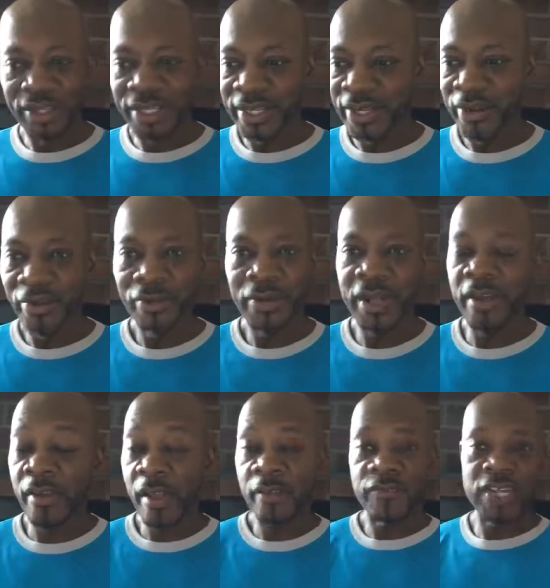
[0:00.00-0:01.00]
you know,
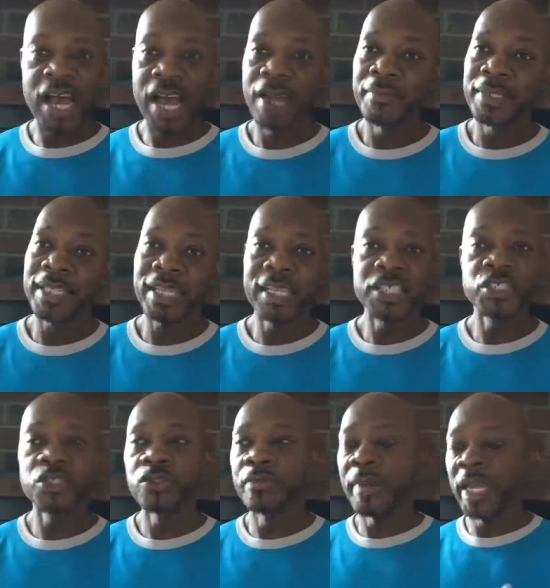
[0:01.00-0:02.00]
if time is an
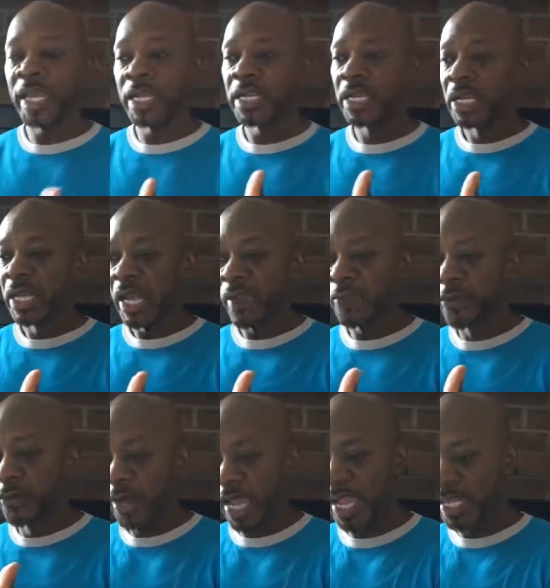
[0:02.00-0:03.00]
issue, man, if
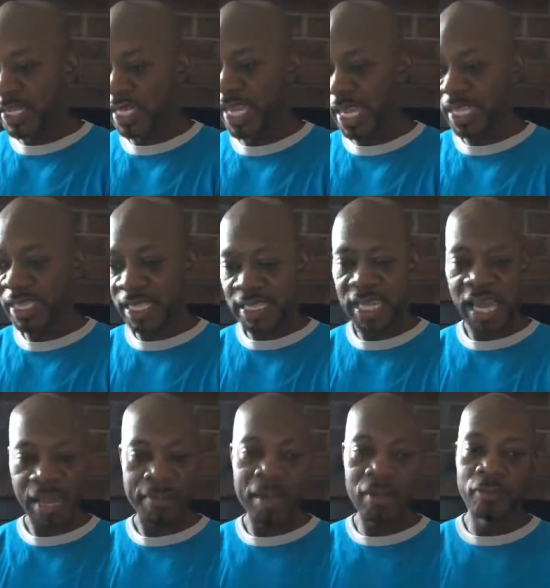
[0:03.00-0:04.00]
you can't take the
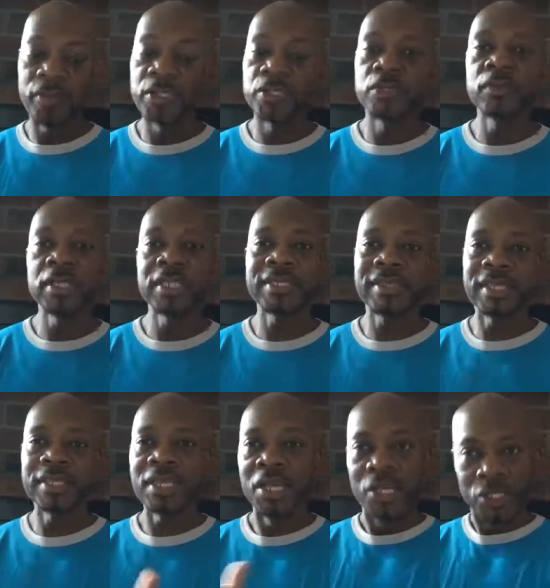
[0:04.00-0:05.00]
time out to do these
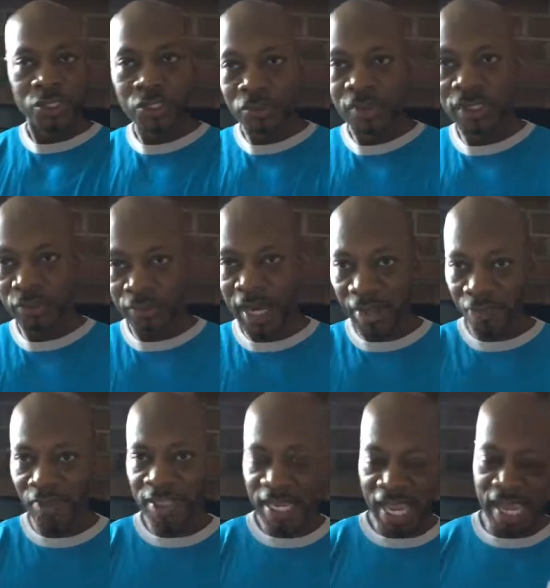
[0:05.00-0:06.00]
things, do it
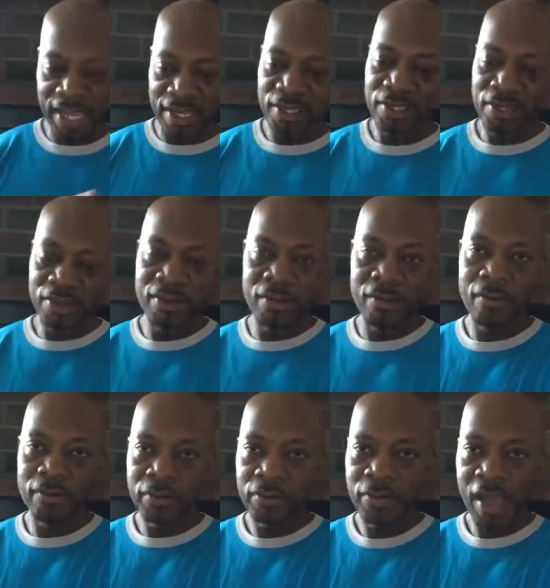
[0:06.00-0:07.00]
throughout the day. You know,
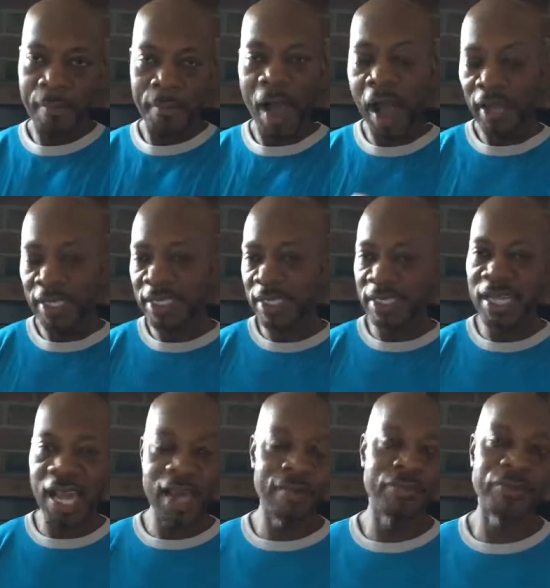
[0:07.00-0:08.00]
you have pockets of
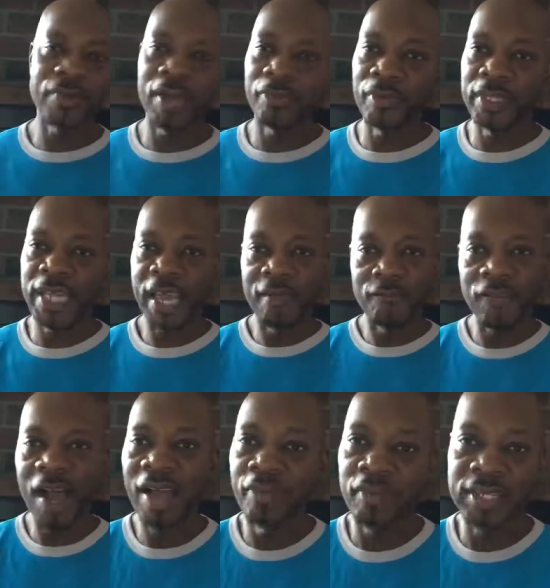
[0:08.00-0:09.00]
time throughout the day.
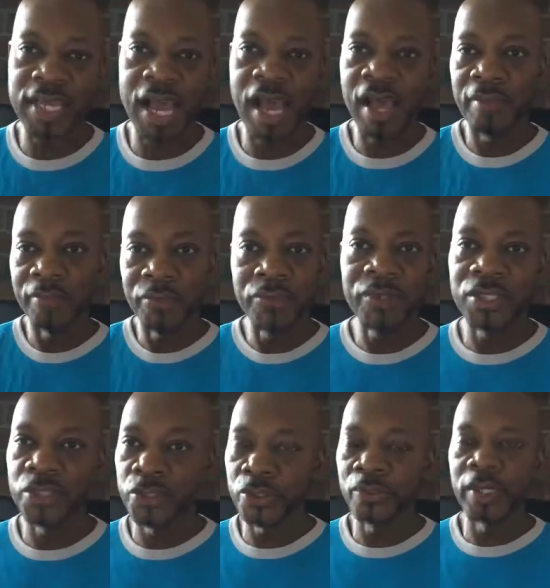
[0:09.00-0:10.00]
Find the time. You
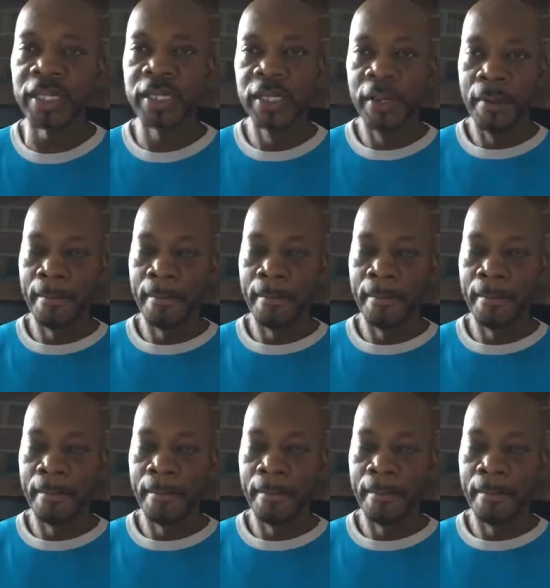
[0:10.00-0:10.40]
can do it.